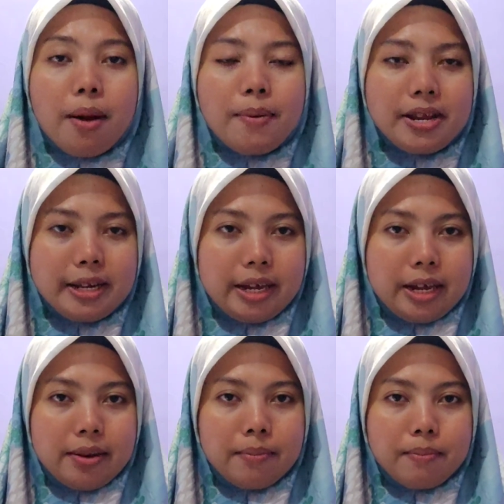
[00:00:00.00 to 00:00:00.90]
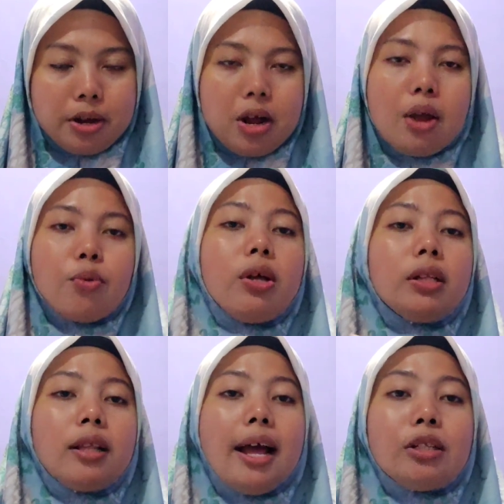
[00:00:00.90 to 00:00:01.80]
opinion, but I
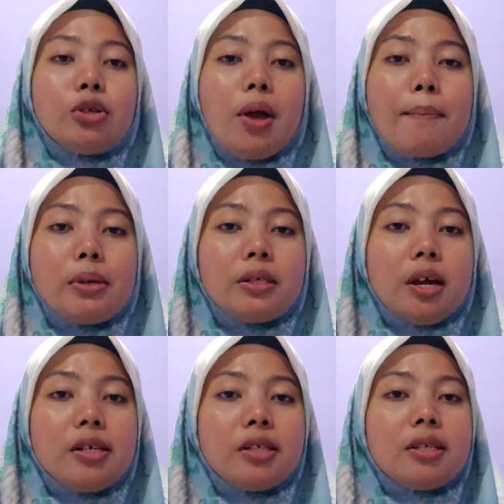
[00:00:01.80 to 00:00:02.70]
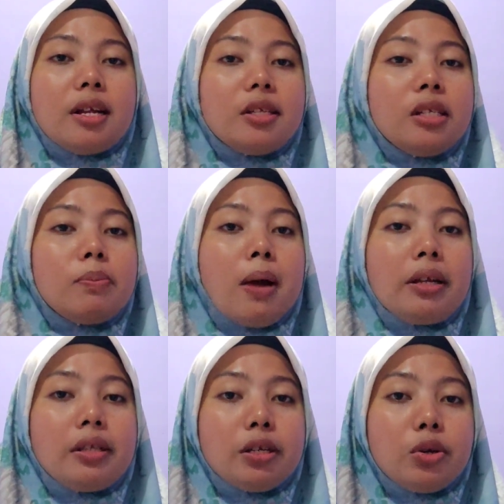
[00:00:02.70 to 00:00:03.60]
would like to emphasize that
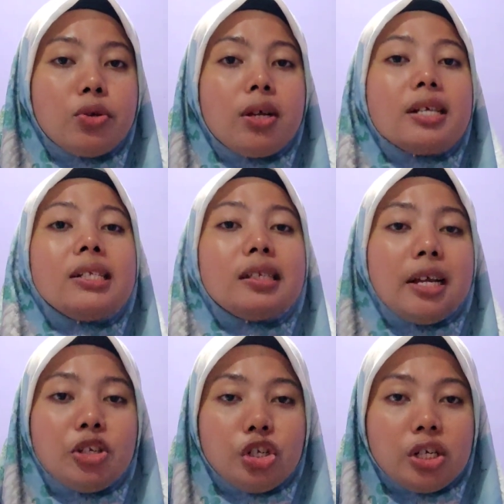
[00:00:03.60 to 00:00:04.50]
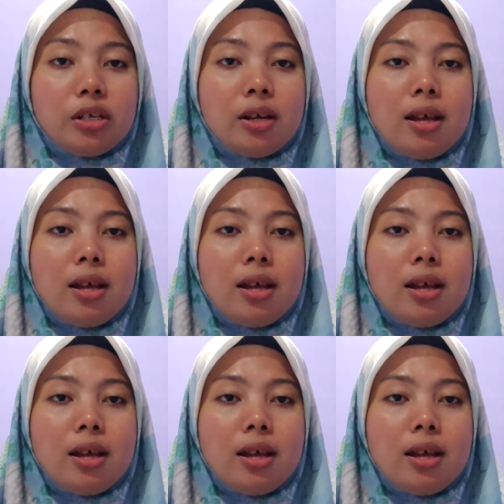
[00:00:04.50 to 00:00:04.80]
despite the good intention,